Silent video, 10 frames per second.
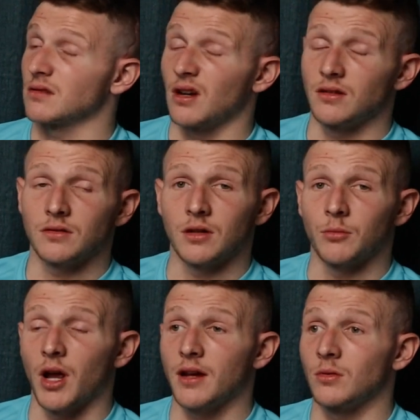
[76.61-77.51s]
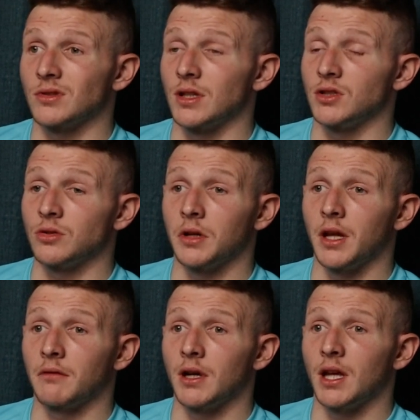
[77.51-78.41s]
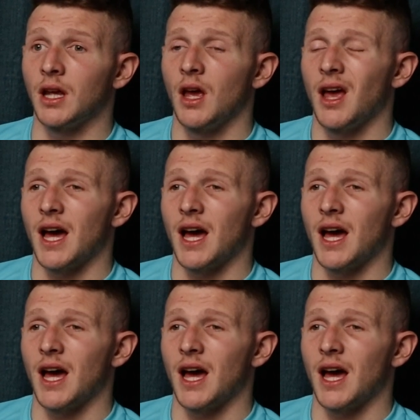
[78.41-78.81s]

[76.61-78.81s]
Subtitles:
kind of took a break. I wasn't enjoying it really.